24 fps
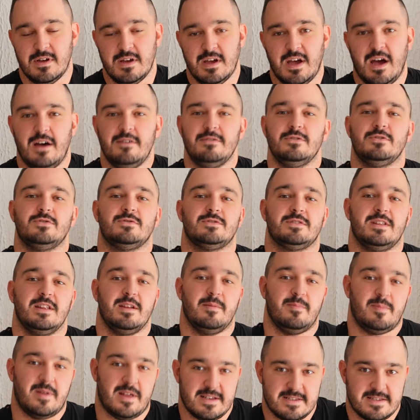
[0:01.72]
How did you
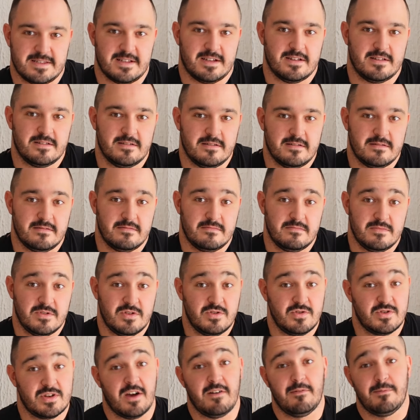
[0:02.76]
sleep last night? Did
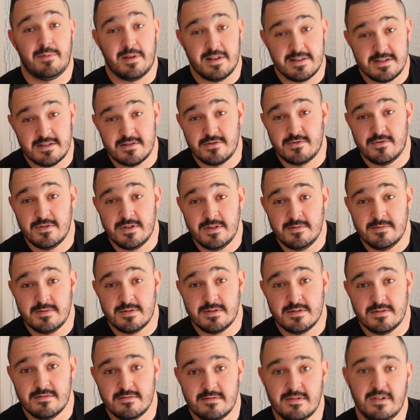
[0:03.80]
you have pleasant dreams?
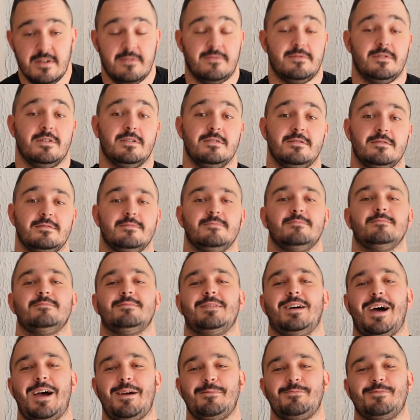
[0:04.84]
If not,
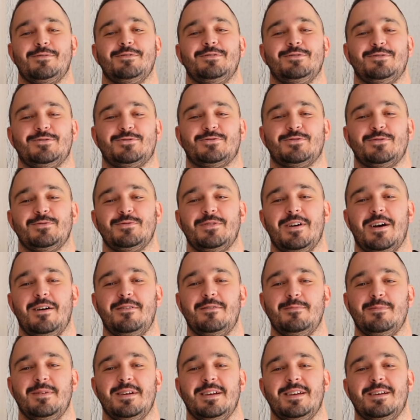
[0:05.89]
I'm going to show you how to
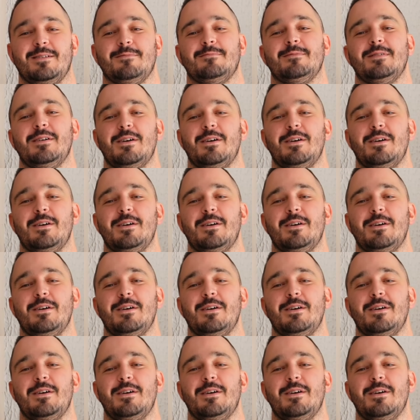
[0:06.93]
make them.